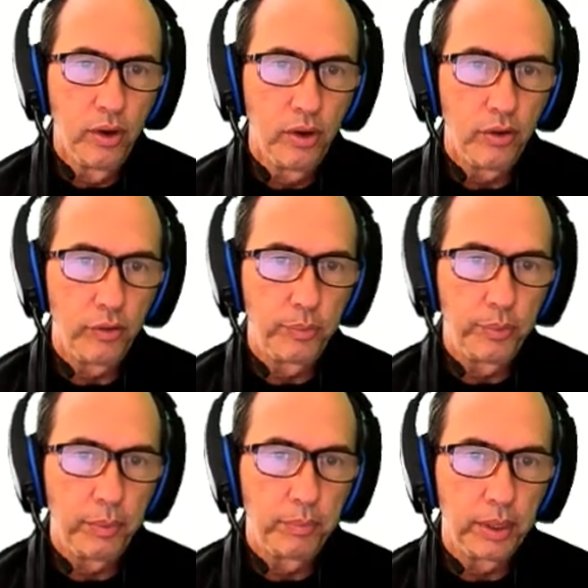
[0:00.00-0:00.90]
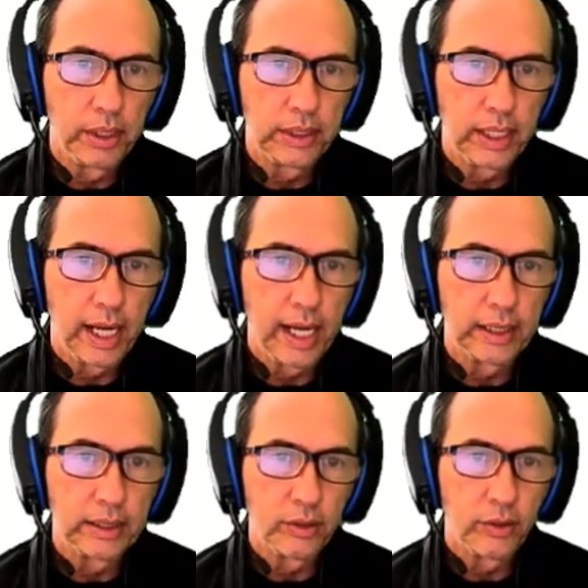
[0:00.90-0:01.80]
of P plus
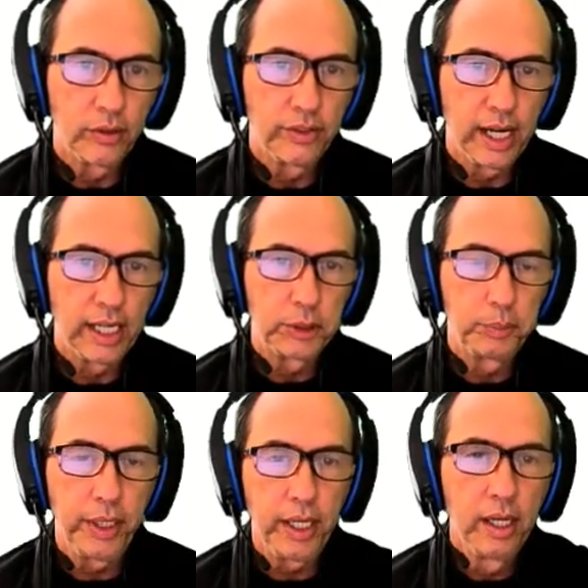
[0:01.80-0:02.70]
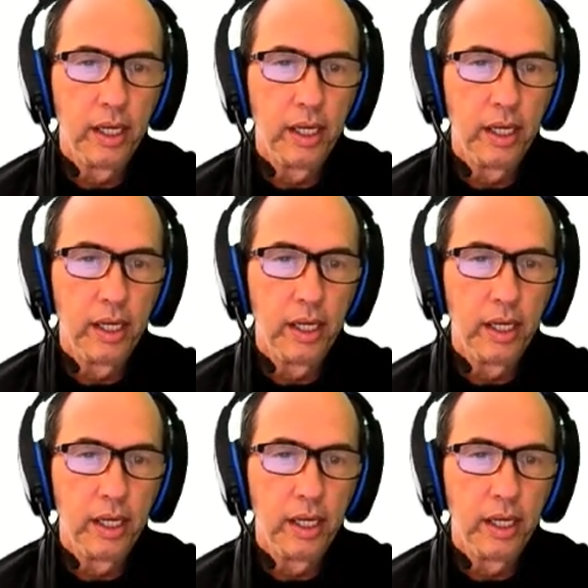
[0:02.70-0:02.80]
S over SP.